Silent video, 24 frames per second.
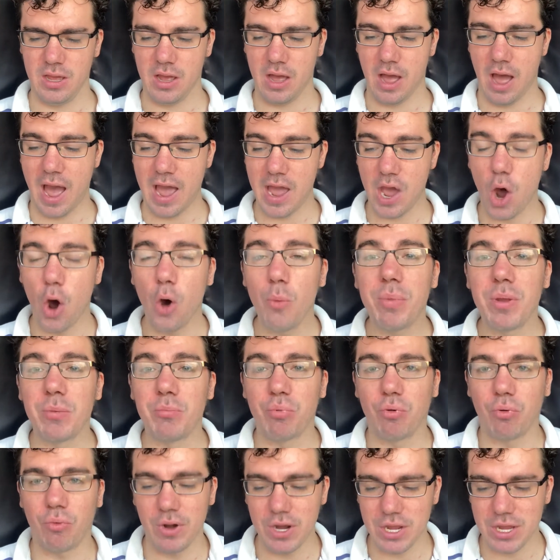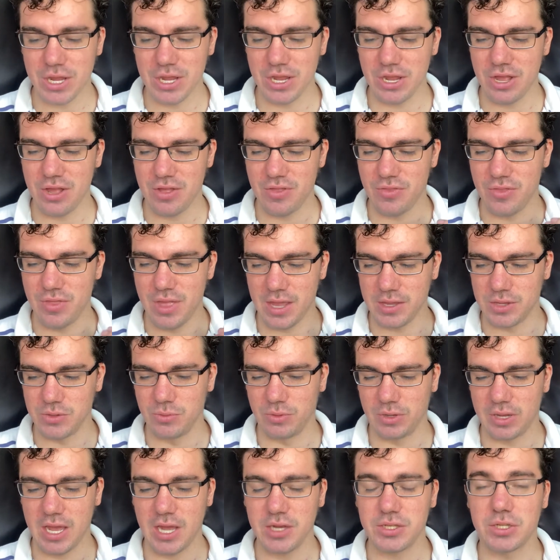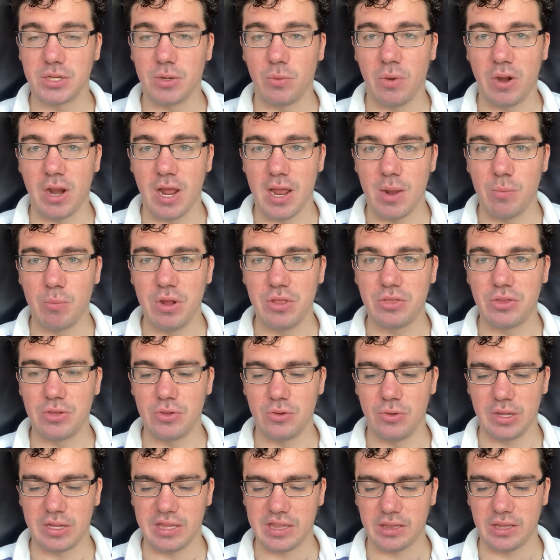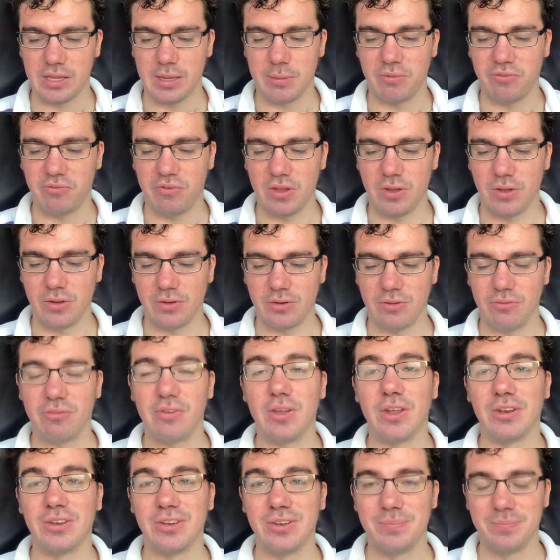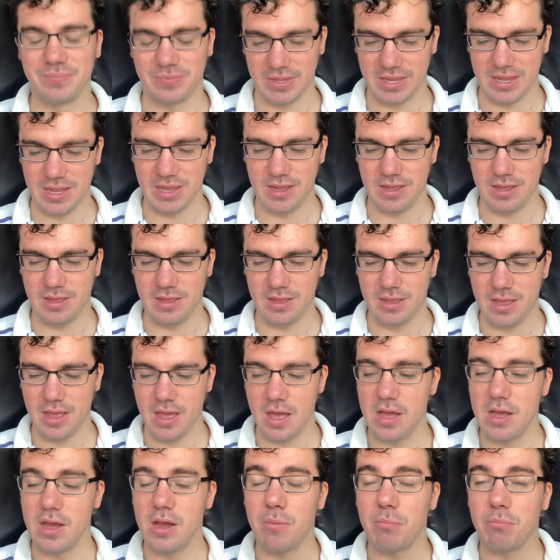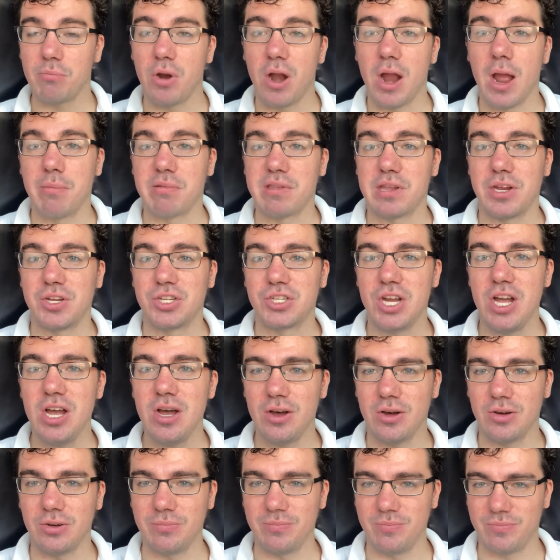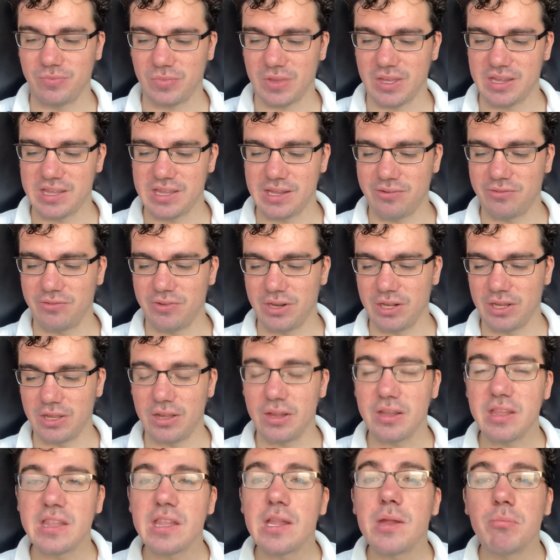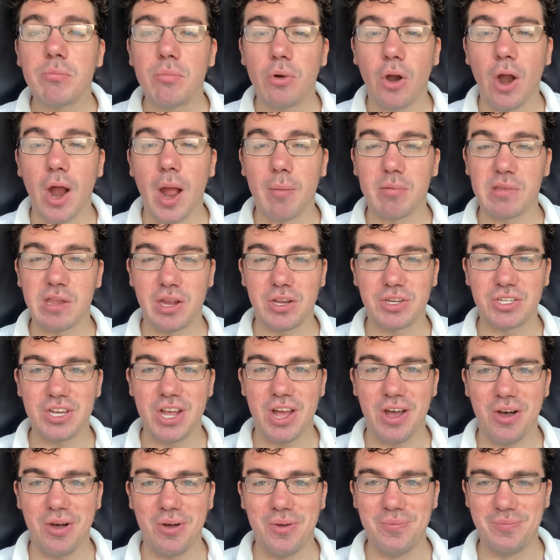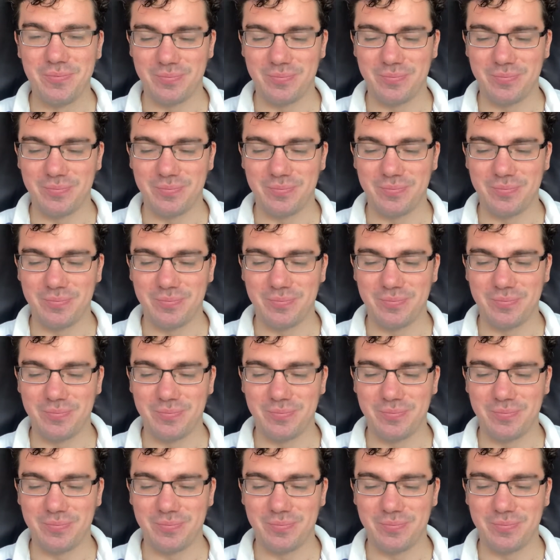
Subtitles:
"I hope and pray that you will catch it when I am with you," exclaimed Finn. "Perhaps I shall," said Finnegas. "Perhaps I shall."